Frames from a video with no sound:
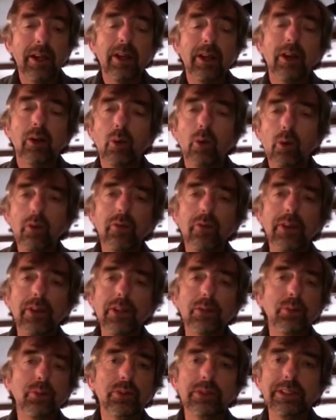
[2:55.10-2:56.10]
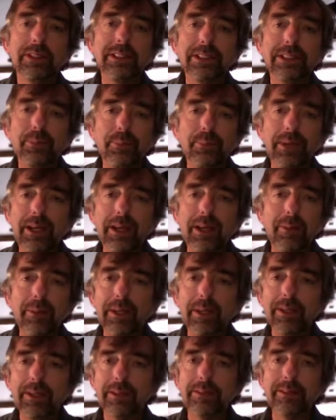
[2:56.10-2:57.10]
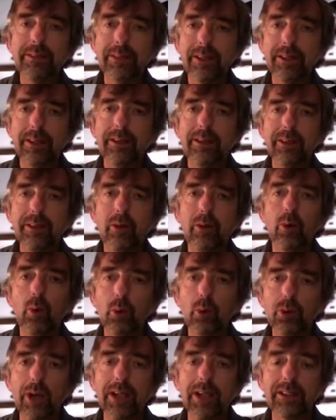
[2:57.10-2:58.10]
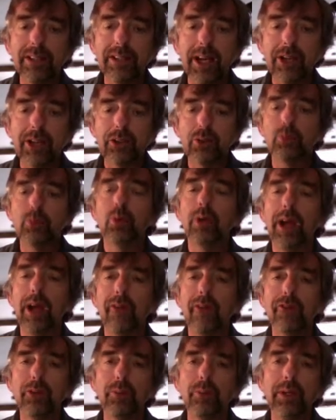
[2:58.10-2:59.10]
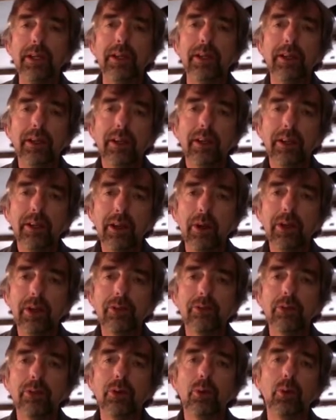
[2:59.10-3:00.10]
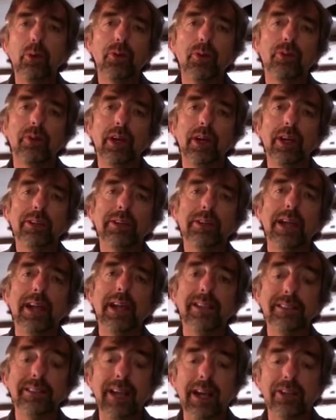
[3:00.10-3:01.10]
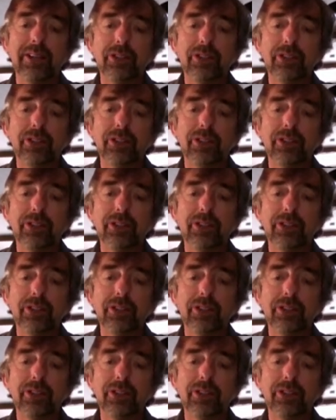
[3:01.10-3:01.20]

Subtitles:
all of this would disappear because all transactions would have to be going through an authorised and tax